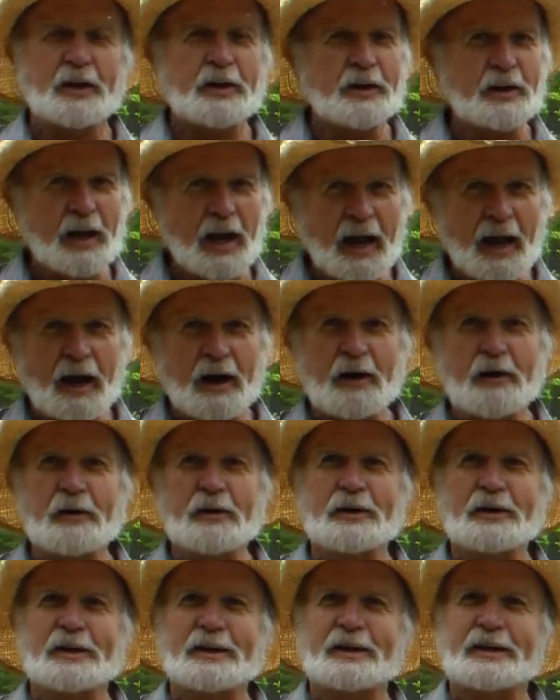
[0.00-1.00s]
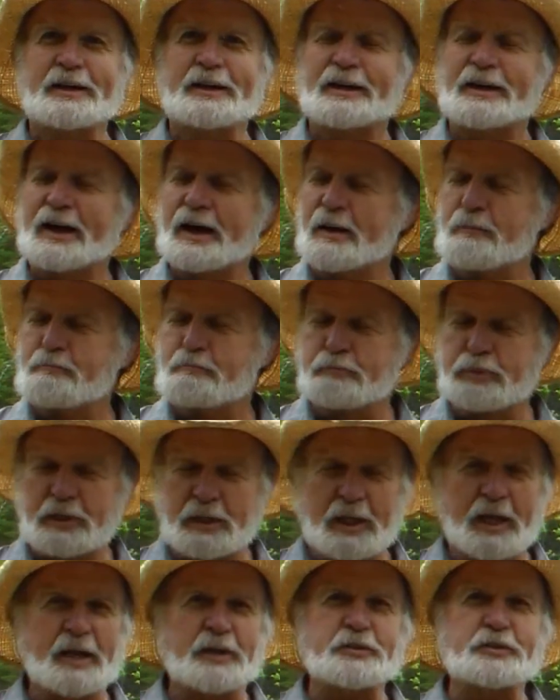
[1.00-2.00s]
Now, I'm
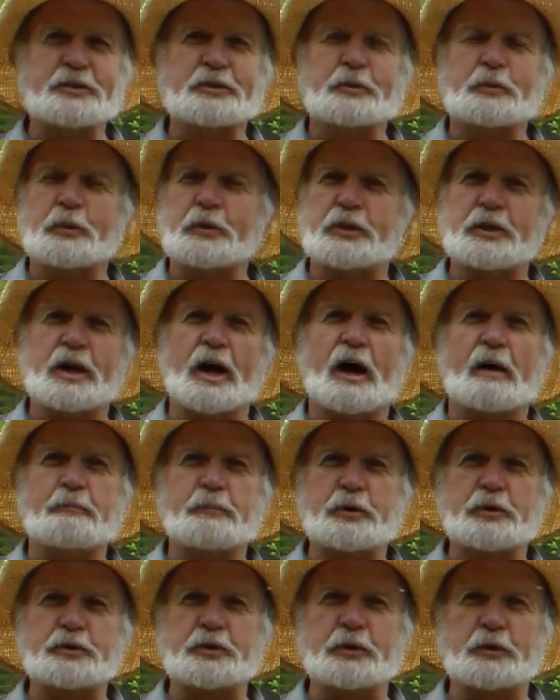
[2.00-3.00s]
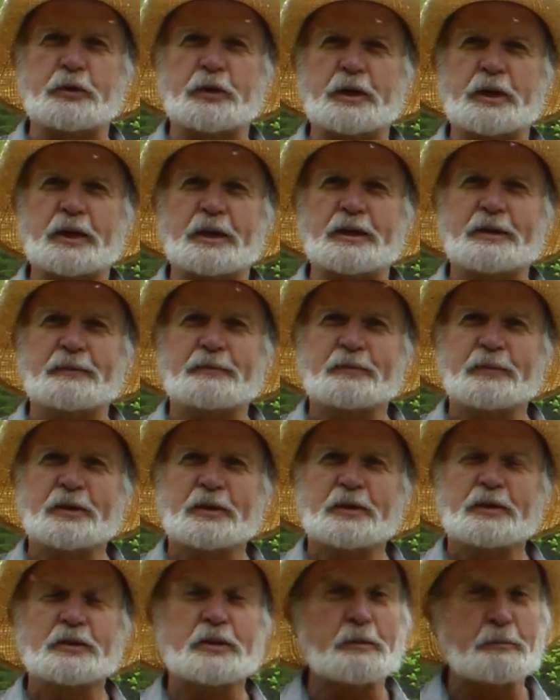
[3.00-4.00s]
blessed with the opportunity
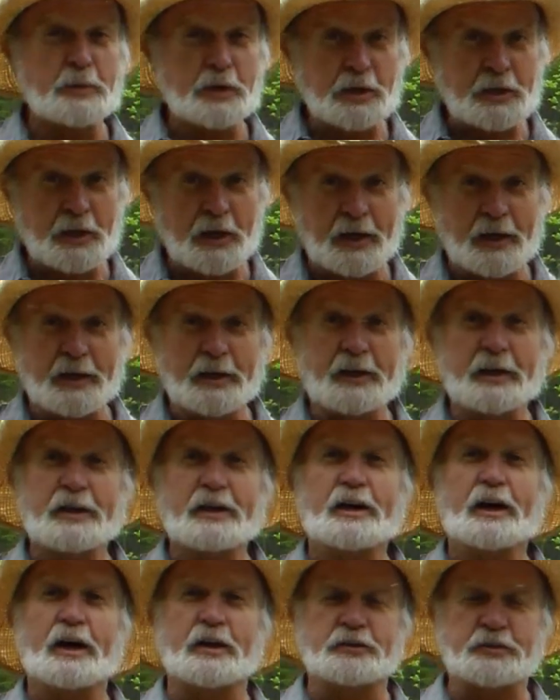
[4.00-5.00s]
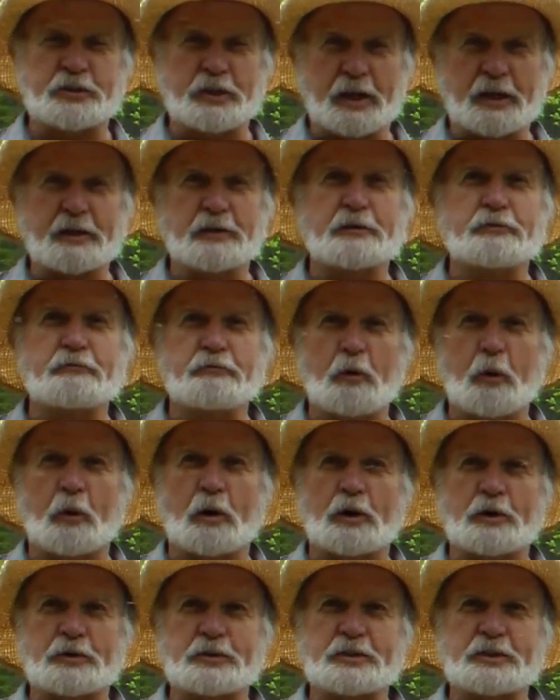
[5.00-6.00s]
to begin a second
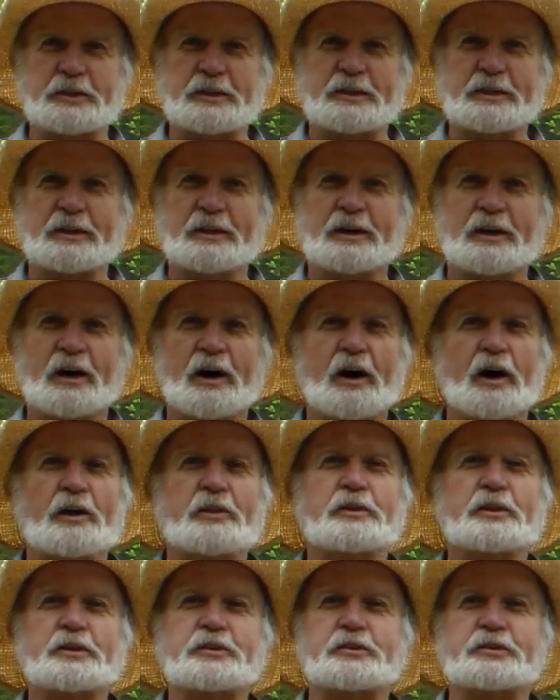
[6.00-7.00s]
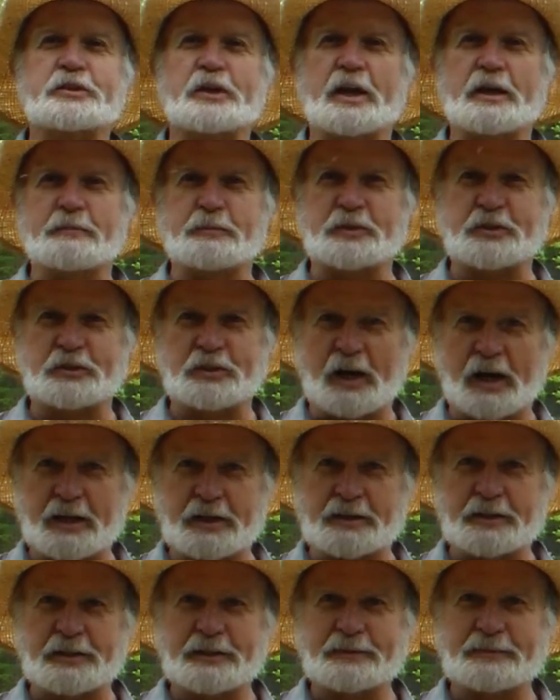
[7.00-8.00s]
forest on this same
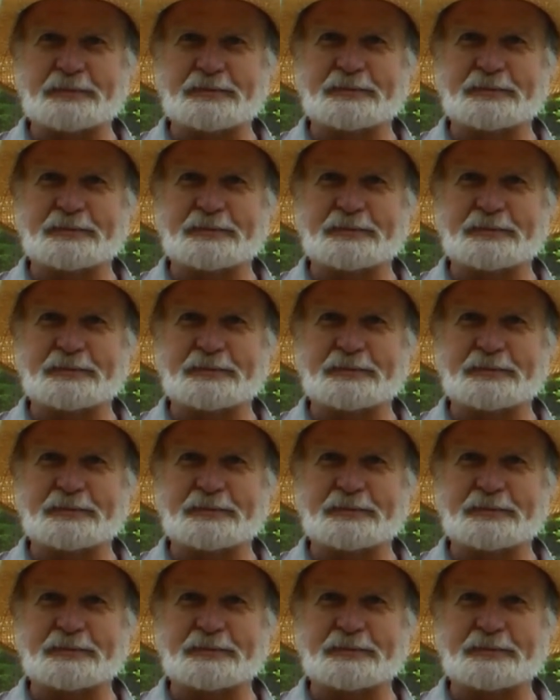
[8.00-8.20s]
site.